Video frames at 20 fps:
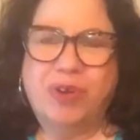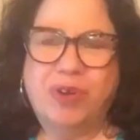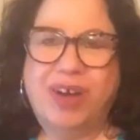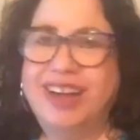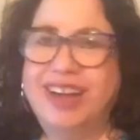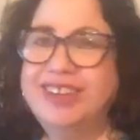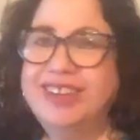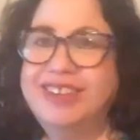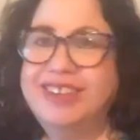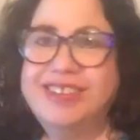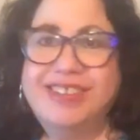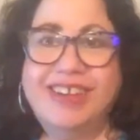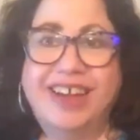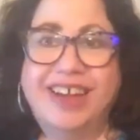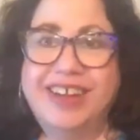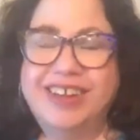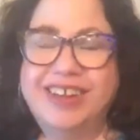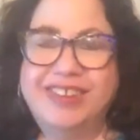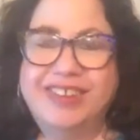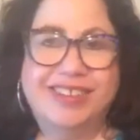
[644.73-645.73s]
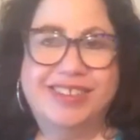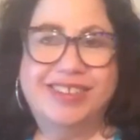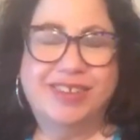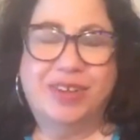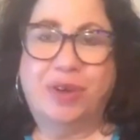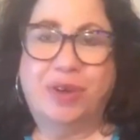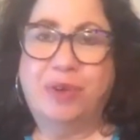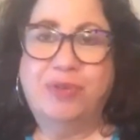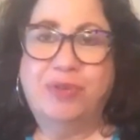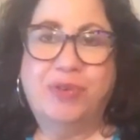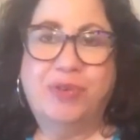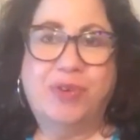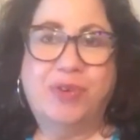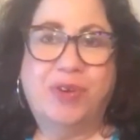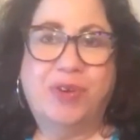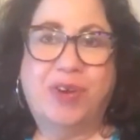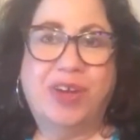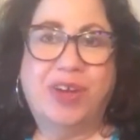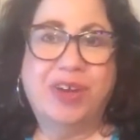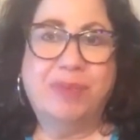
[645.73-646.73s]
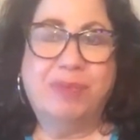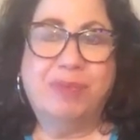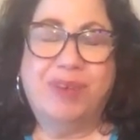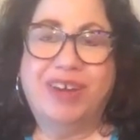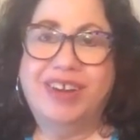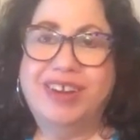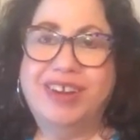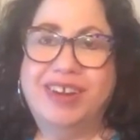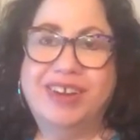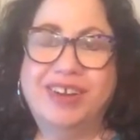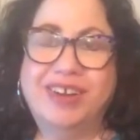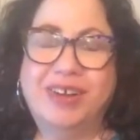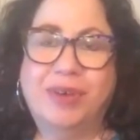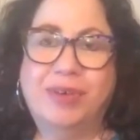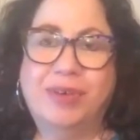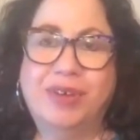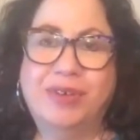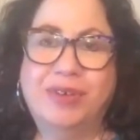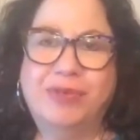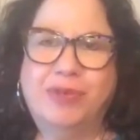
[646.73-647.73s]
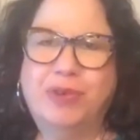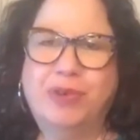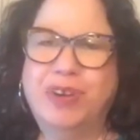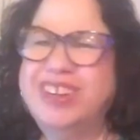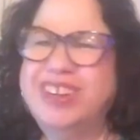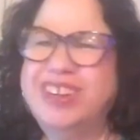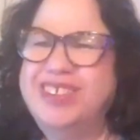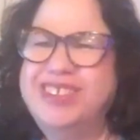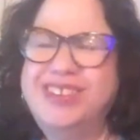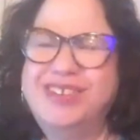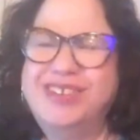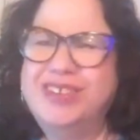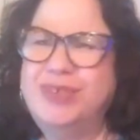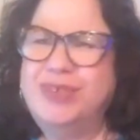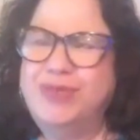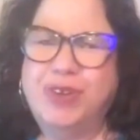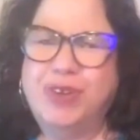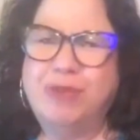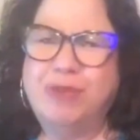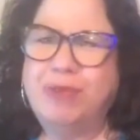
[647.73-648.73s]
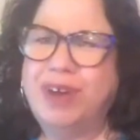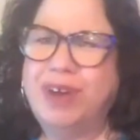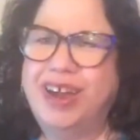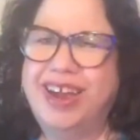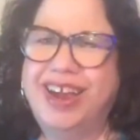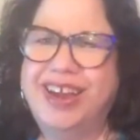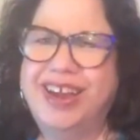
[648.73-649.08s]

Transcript: I decided to go for it, but in going for it, because it just felt right.